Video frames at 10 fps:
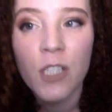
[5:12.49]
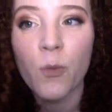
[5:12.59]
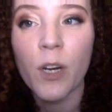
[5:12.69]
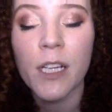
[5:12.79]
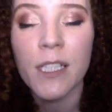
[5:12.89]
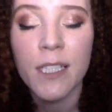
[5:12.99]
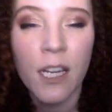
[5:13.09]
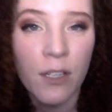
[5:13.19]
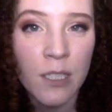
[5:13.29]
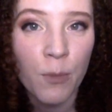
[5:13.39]
to where it
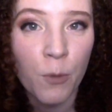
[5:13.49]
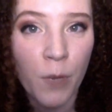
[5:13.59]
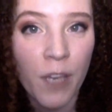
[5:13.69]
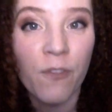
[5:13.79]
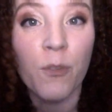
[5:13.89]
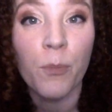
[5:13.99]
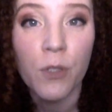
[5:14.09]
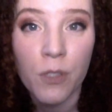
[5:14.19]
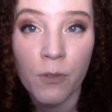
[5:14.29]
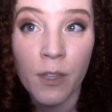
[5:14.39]
scares them away from
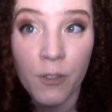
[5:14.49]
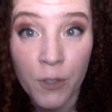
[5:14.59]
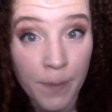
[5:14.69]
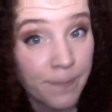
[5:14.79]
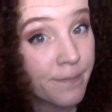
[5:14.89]
pursuing their dream.